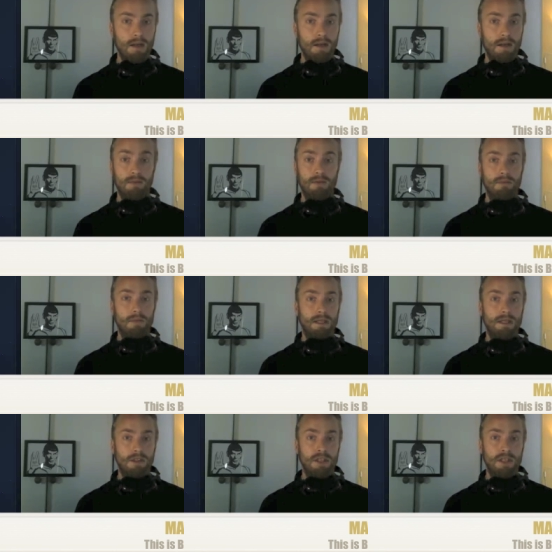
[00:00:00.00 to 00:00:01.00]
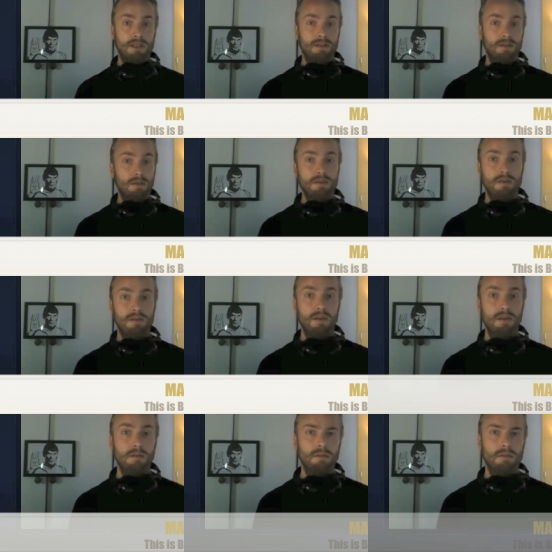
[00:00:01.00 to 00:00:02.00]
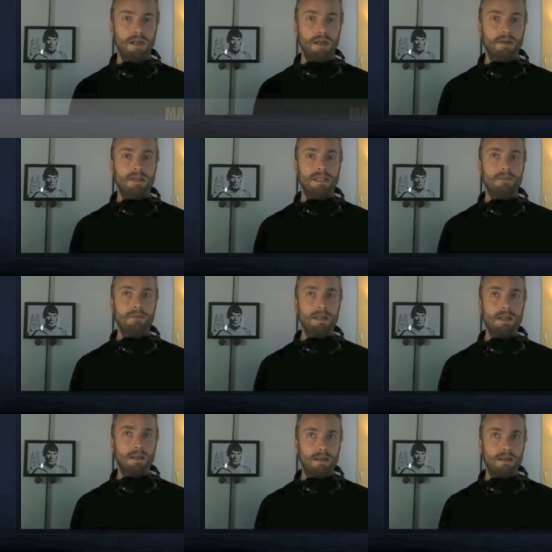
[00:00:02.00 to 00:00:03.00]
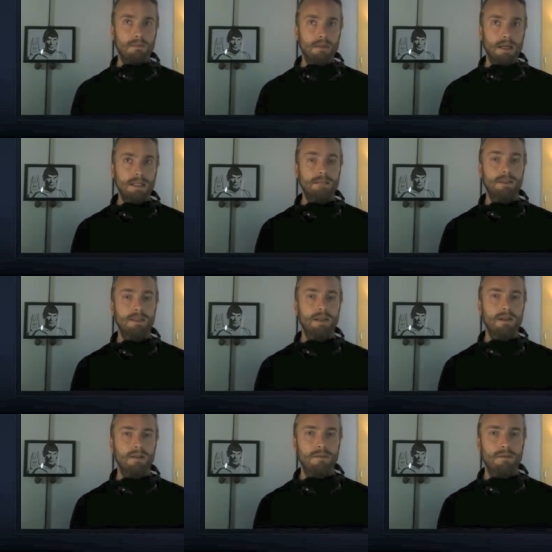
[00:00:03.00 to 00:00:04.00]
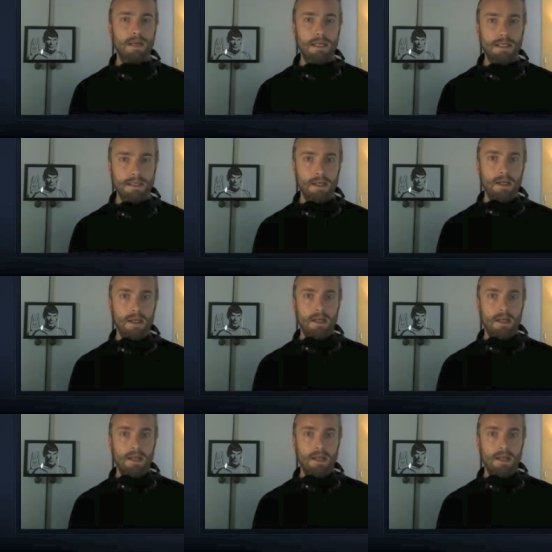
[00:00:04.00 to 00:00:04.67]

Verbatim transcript: That won't mean shit to most of you, but here in Sweden it means, among other things,